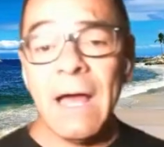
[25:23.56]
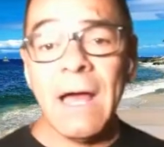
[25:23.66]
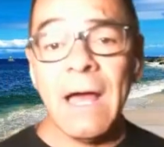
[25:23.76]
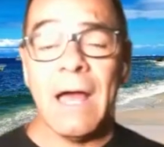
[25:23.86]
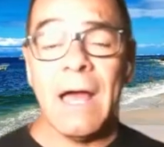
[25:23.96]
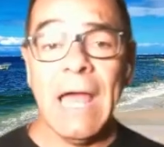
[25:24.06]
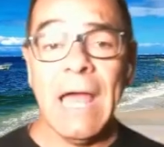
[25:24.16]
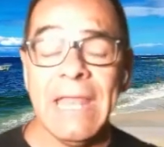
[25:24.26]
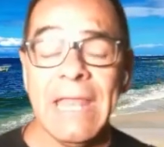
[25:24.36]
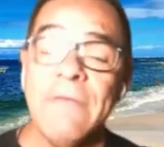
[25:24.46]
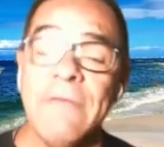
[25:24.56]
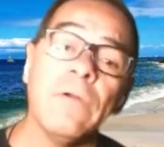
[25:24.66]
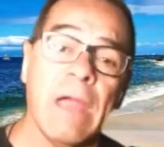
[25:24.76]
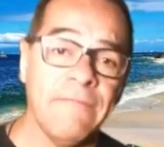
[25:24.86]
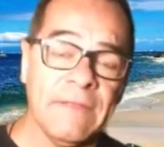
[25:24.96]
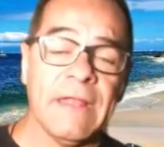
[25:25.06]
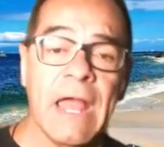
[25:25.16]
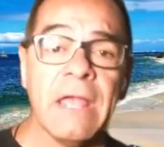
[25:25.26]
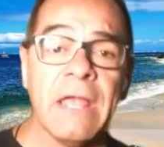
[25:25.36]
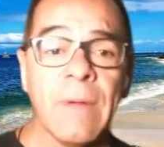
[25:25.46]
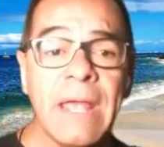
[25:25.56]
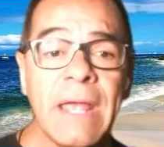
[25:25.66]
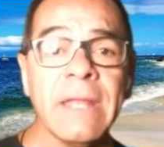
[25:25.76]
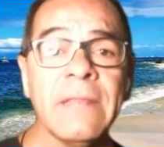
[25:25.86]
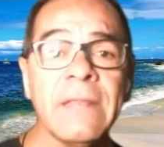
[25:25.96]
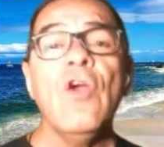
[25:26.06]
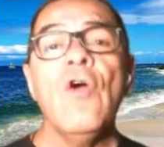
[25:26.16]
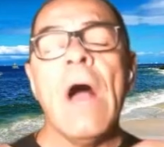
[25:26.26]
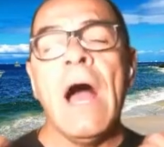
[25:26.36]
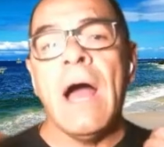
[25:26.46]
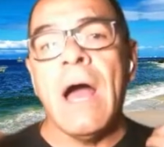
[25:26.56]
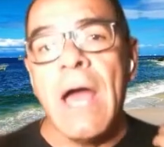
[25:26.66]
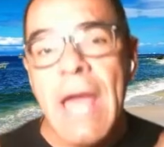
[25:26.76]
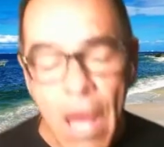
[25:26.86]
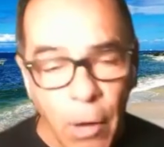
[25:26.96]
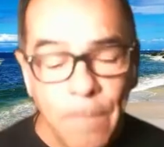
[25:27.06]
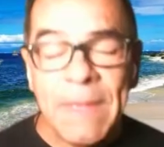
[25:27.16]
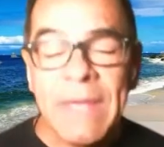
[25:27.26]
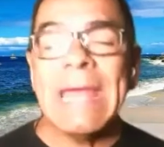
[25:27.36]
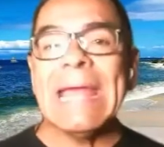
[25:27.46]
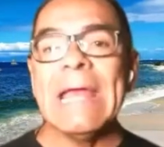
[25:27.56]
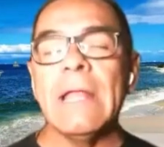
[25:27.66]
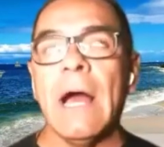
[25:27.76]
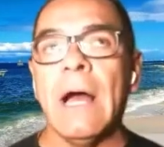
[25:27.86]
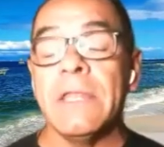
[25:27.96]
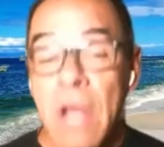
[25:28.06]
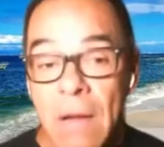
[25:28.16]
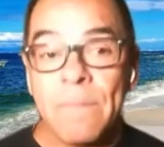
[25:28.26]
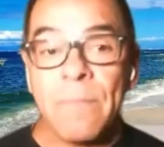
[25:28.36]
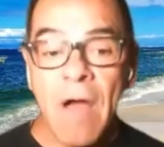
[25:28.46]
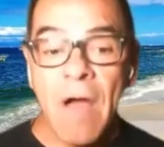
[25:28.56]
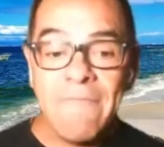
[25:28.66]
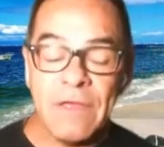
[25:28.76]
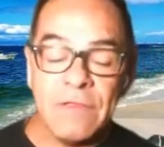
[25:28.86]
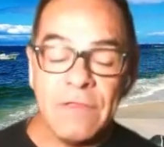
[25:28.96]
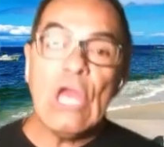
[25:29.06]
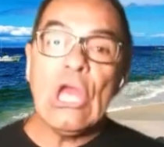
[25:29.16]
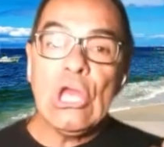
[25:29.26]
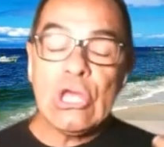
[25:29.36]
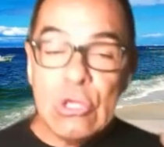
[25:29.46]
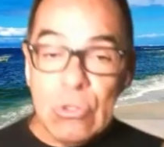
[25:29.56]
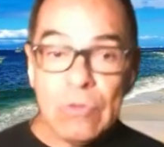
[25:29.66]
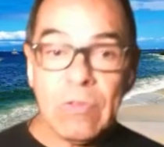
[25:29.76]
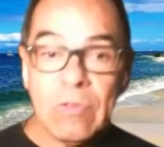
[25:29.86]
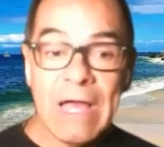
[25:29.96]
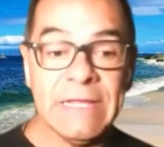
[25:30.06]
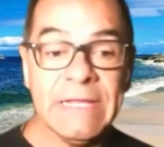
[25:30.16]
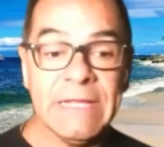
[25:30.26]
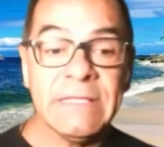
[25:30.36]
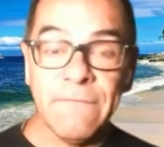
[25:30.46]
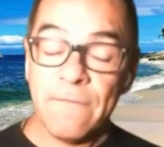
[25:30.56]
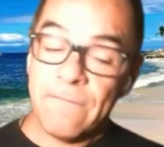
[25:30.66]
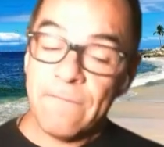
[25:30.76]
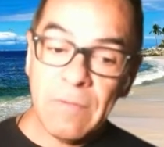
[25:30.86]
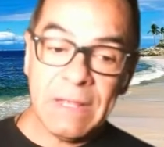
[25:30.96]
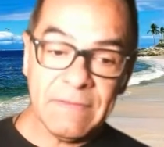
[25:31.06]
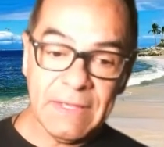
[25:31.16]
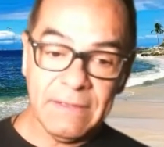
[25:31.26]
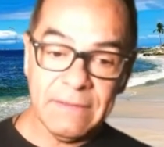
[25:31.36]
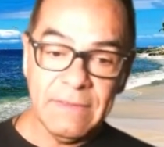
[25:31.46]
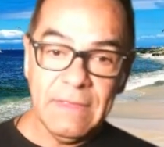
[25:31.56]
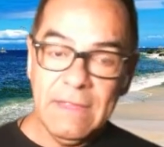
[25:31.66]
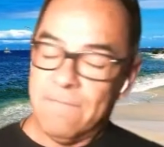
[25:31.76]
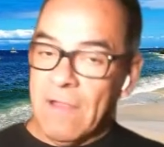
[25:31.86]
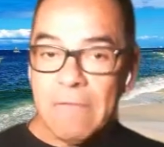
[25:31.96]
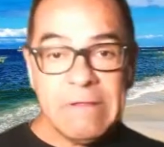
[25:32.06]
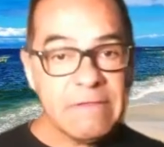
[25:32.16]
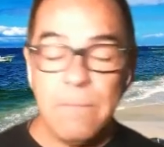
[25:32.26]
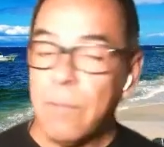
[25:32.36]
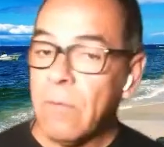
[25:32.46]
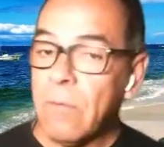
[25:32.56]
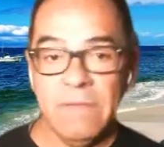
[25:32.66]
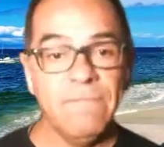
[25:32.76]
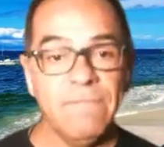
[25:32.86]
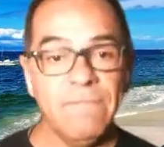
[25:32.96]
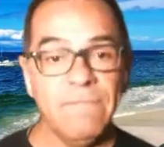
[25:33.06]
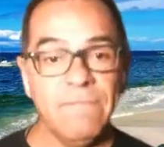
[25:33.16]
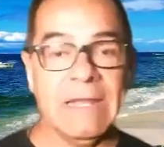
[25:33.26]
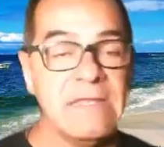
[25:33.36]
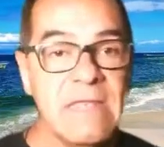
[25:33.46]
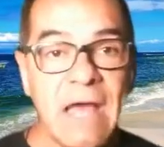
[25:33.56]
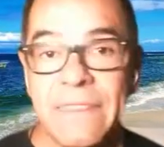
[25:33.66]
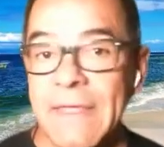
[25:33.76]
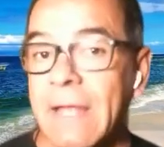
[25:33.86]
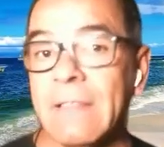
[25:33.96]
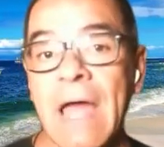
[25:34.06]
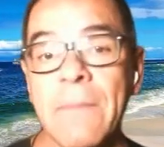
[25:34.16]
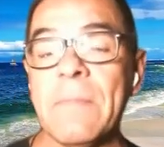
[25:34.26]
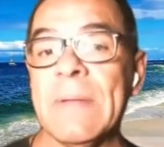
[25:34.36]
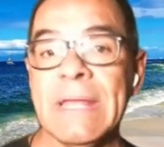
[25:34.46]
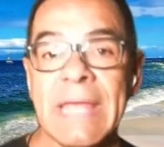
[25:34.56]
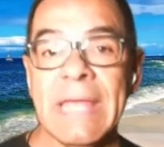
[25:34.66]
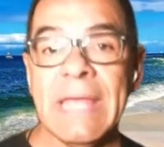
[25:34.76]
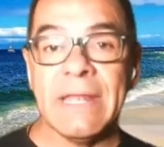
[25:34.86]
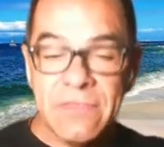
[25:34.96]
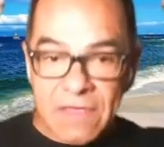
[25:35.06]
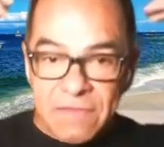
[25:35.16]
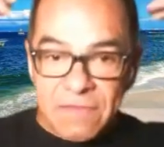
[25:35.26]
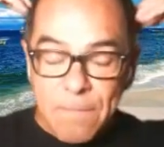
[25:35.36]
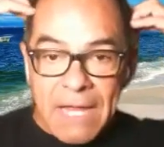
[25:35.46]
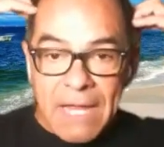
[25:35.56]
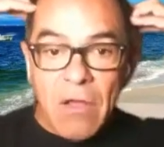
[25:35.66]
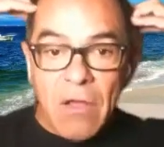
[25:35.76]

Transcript: an infographic that I created helping nonprofits utilize LinkedIn for fundraising. Very simple infographic, nothing elaborate, but again, it's just my